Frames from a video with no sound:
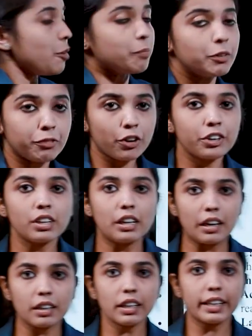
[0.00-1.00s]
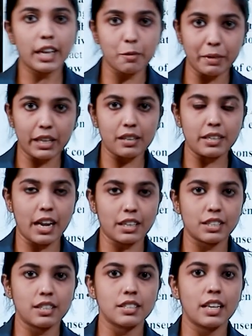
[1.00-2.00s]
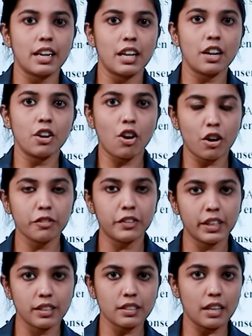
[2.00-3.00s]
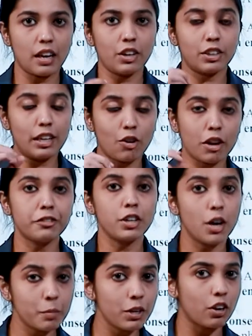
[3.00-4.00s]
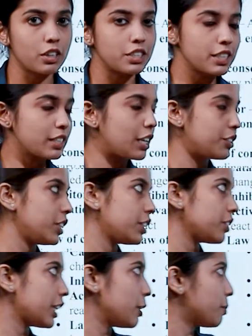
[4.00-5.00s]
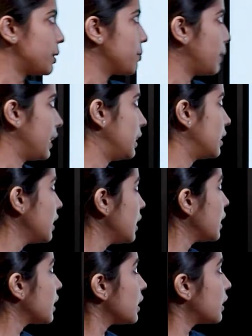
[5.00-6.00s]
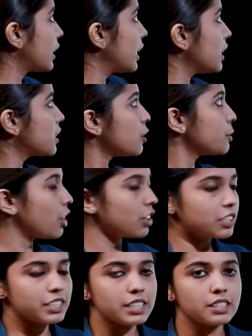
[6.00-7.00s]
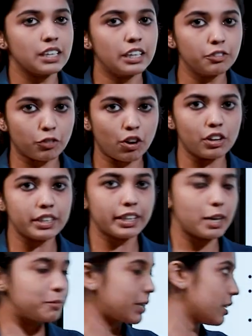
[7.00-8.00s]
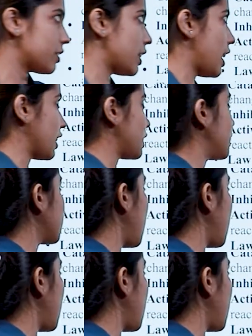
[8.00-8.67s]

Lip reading: before you learn chemical reactions, there are a lot of terminologies that you need to keep in mind. The key terminologies involved in chemical reactions